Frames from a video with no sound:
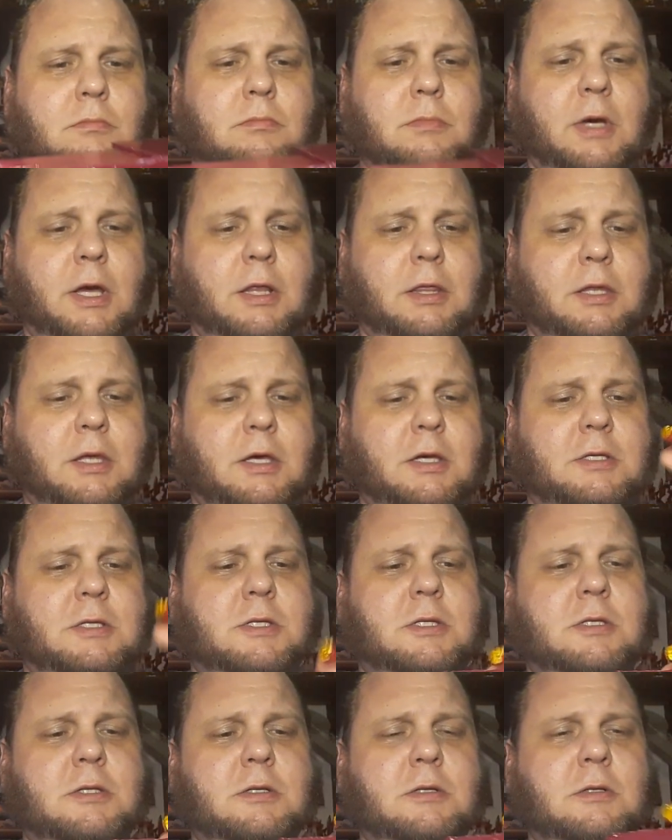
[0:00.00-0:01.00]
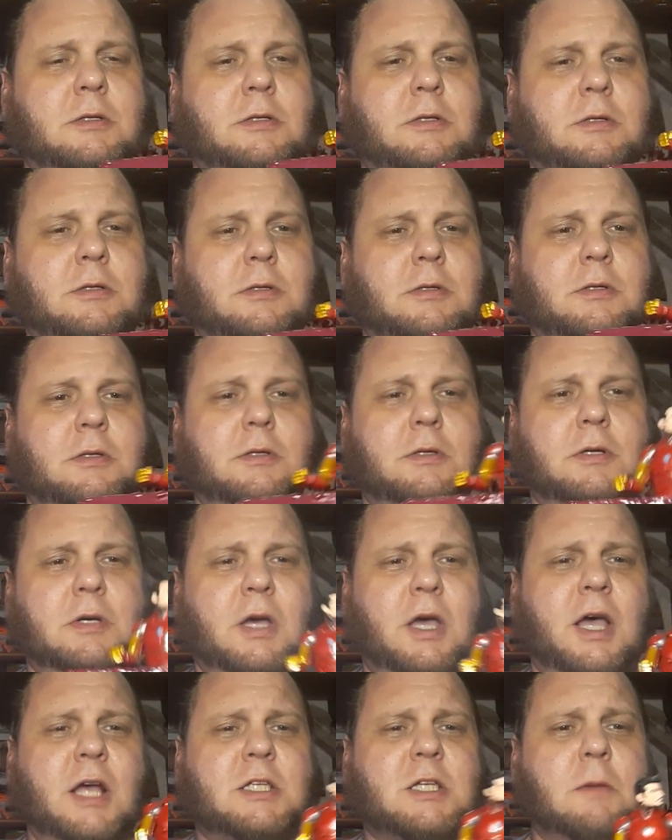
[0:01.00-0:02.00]
made this.
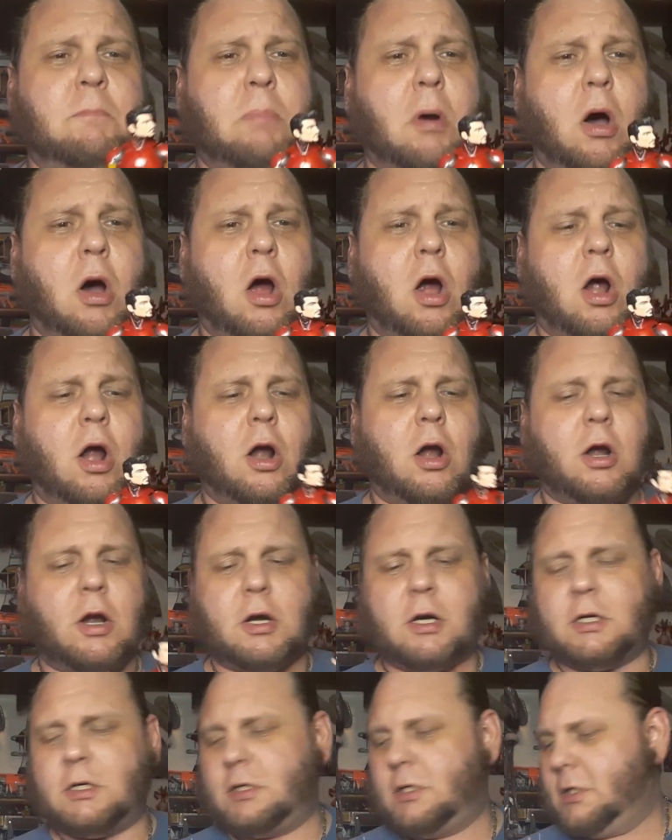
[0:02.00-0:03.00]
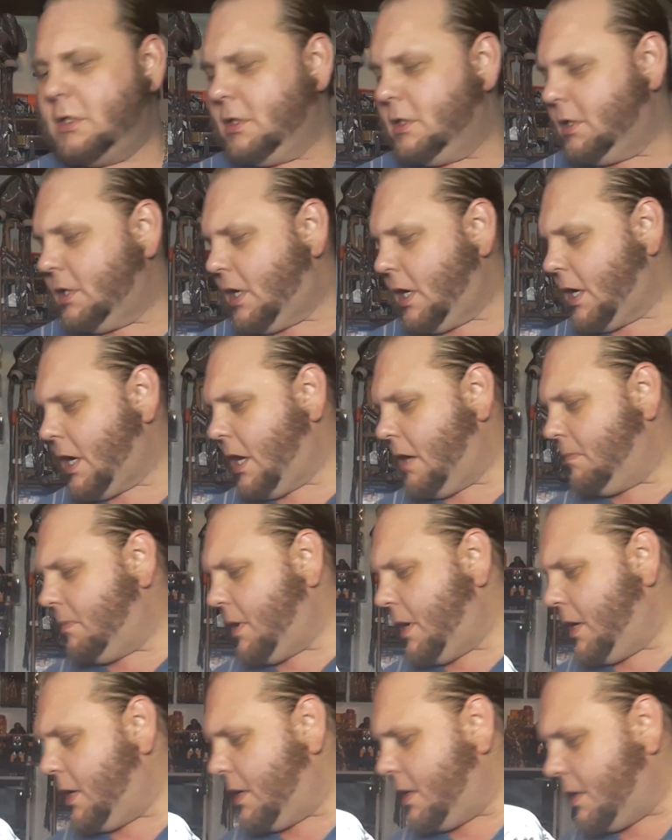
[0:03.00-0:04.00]
It's a bar. I got
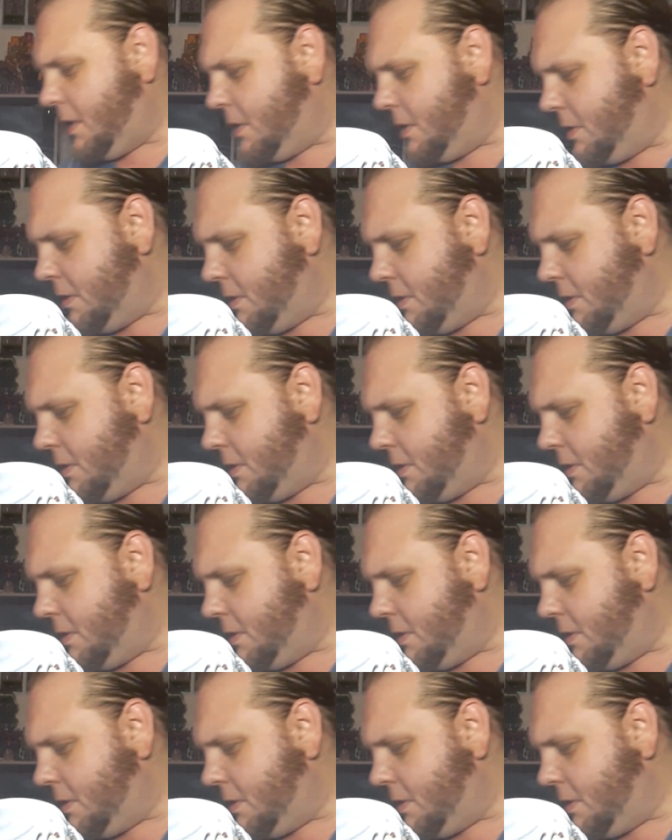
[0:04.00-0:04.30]
my